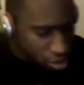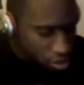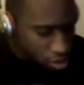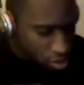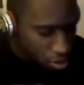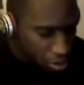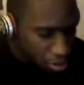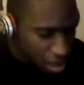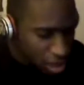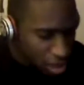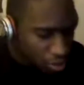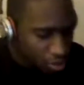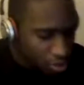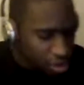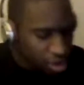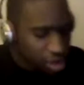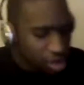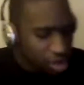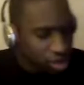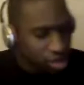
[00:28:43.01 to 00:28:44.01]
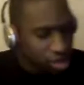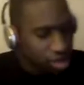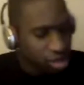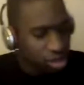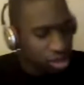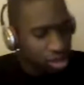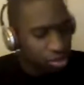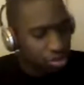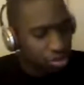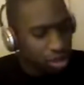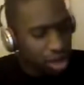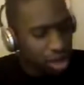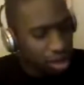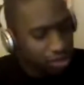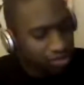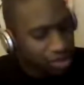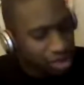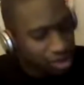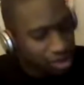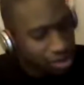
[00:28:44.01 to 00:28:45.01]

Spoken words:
mph. The Batwing, aka the